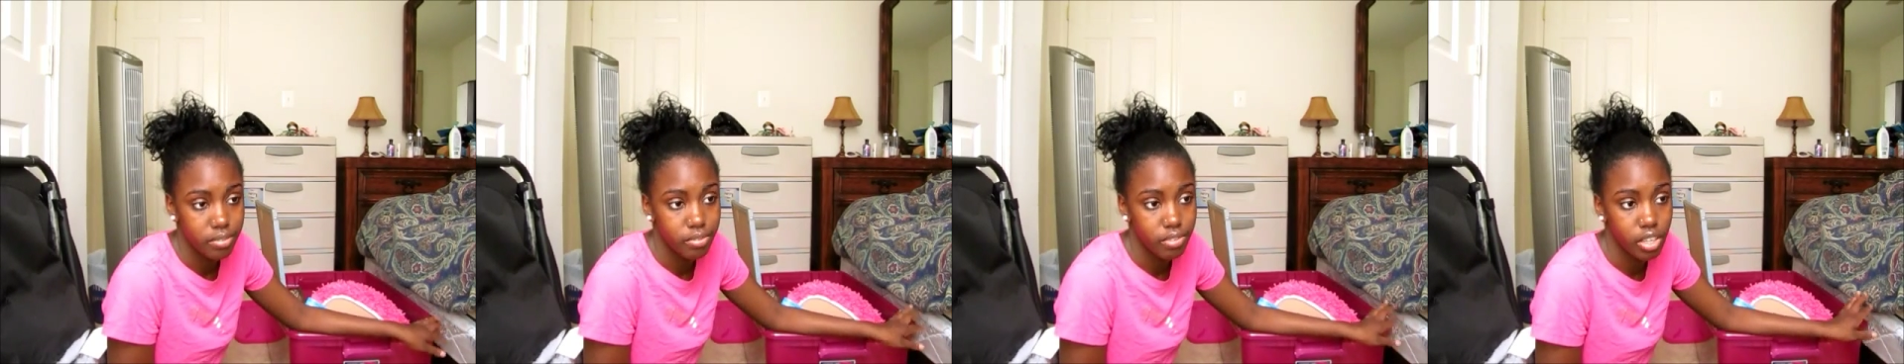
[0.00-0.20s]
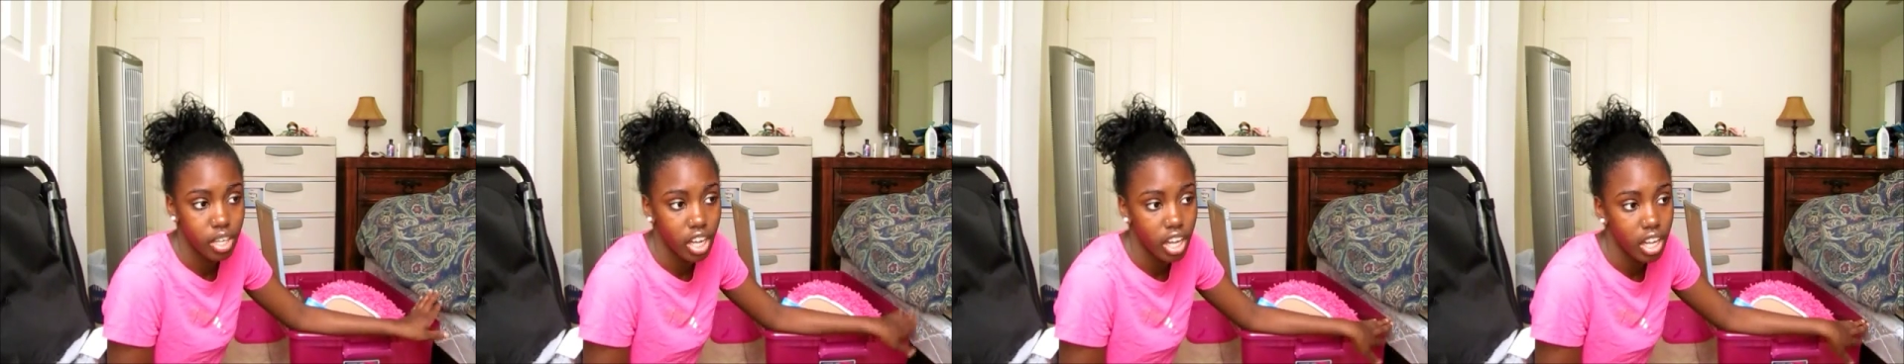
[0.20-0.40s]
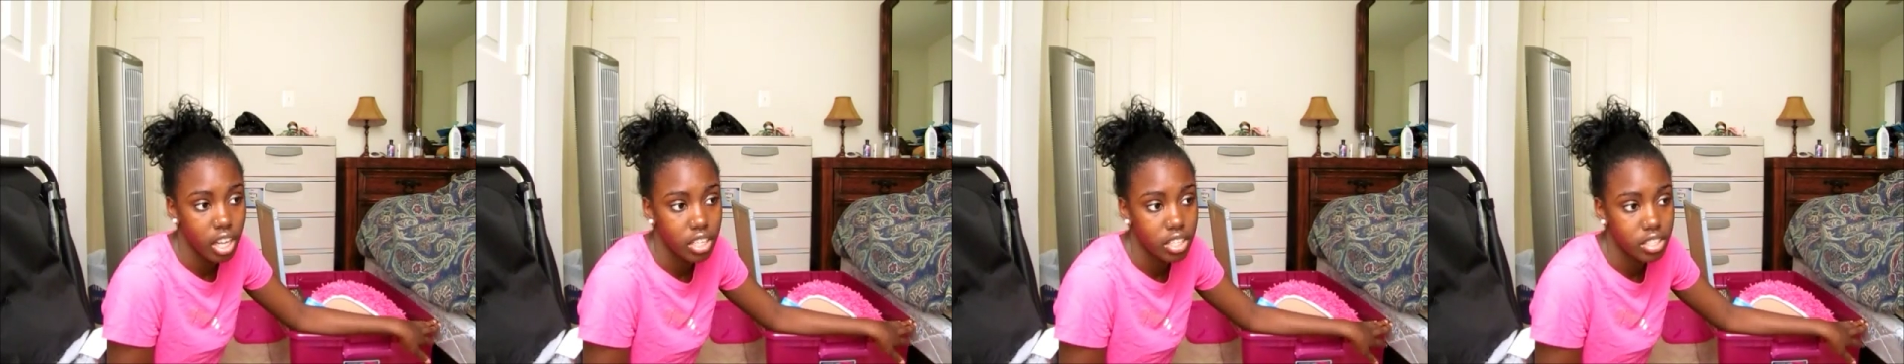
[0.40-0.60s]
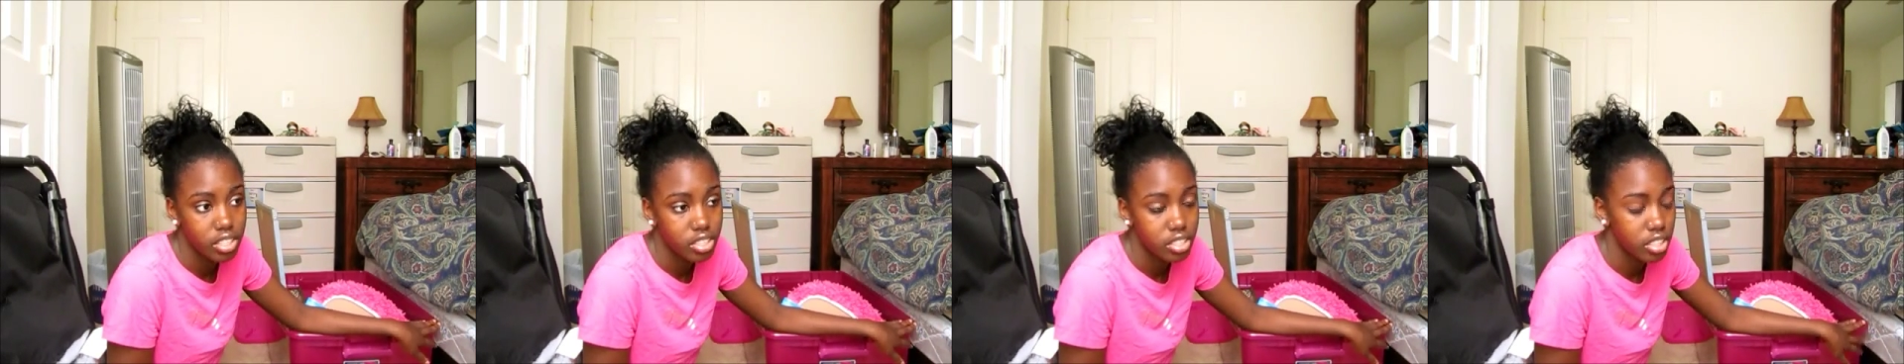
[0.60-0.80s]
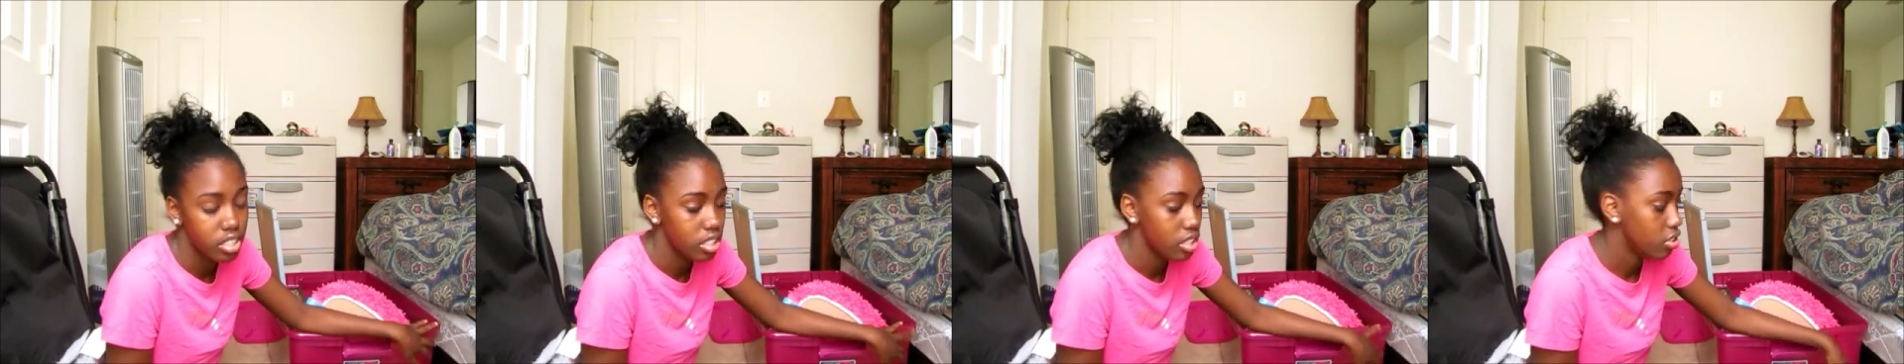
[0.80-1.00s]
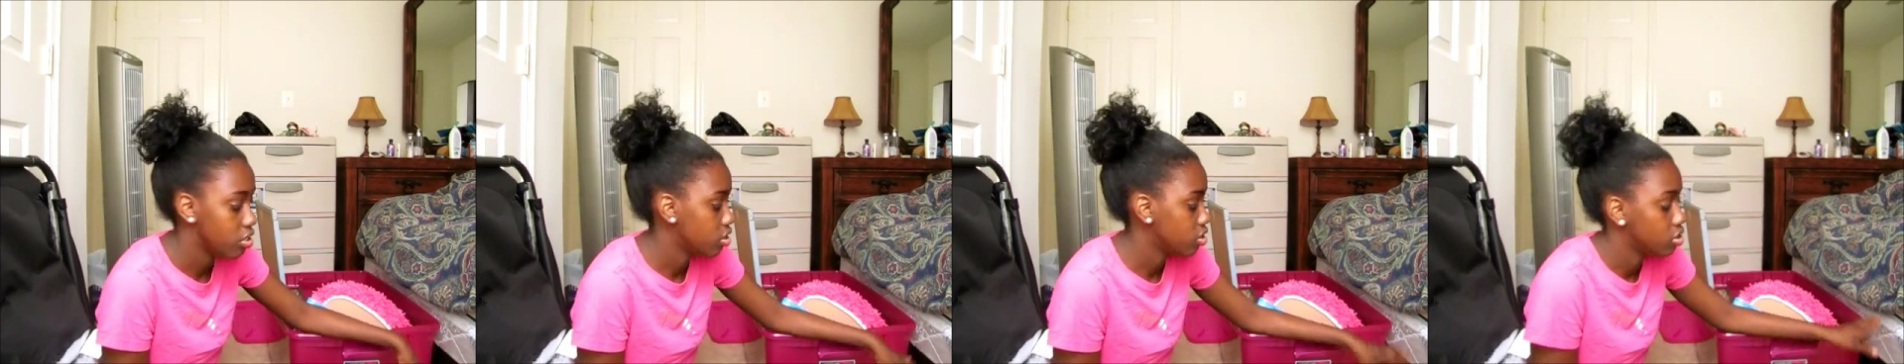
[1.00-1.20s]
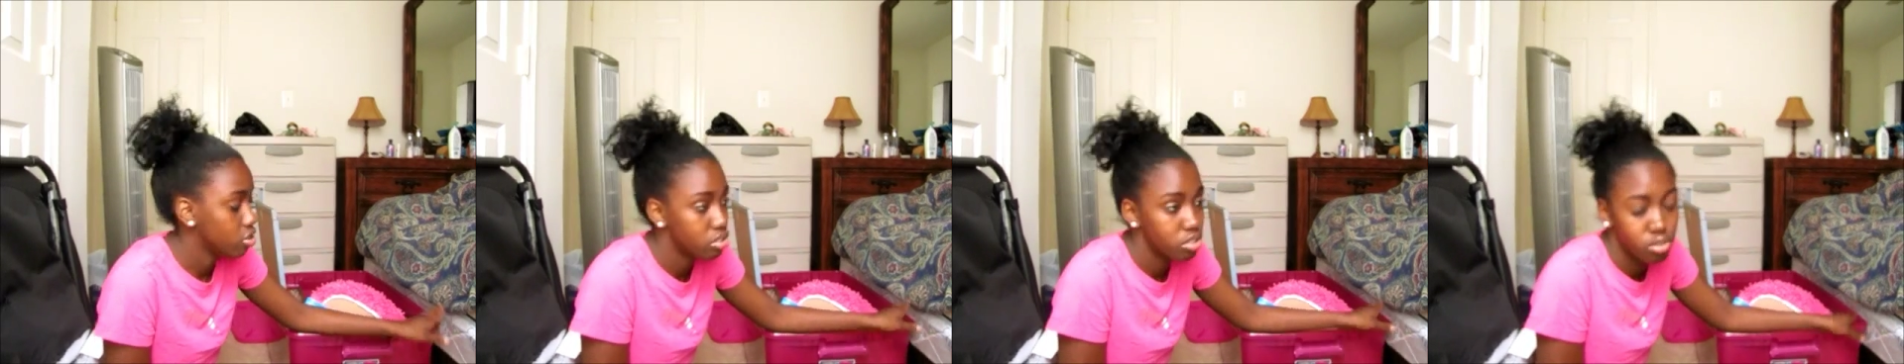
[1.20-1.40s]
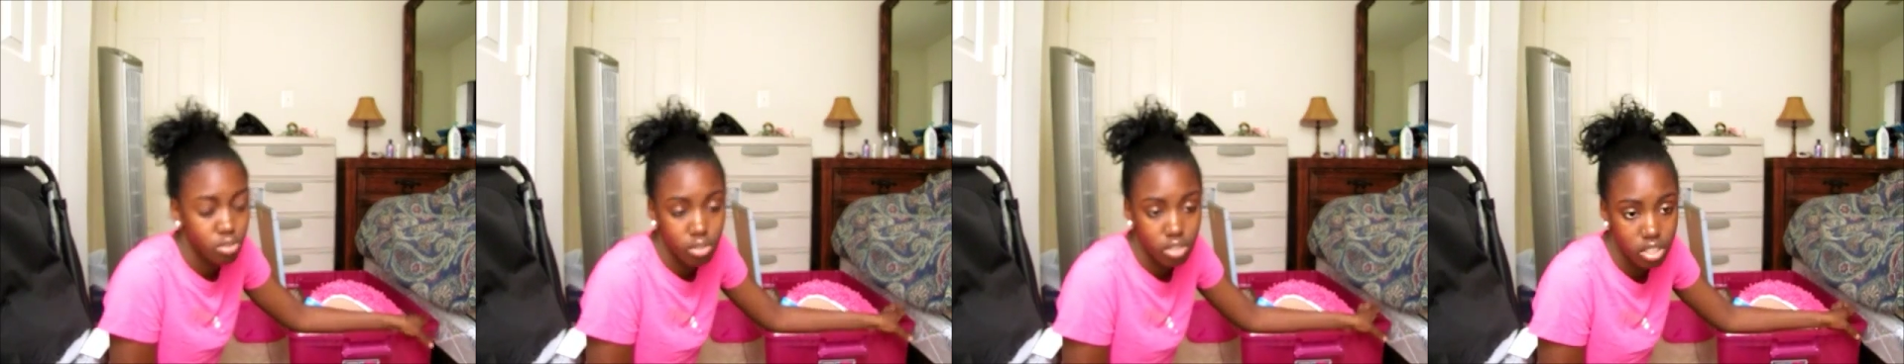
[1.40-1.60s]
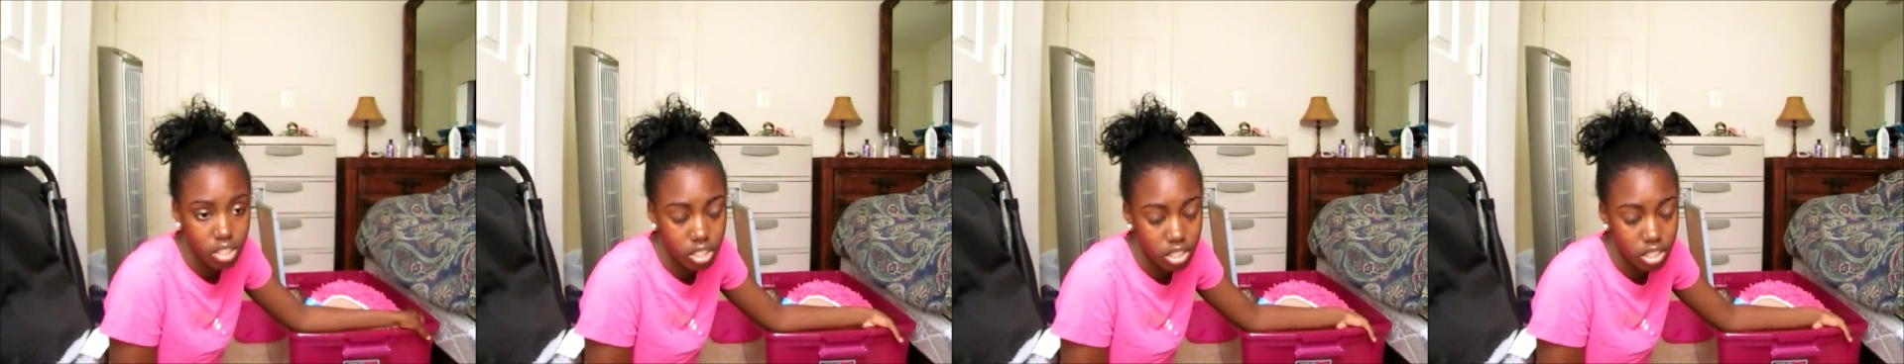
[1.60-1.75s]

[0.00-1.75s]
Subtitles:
for college, and then you can just store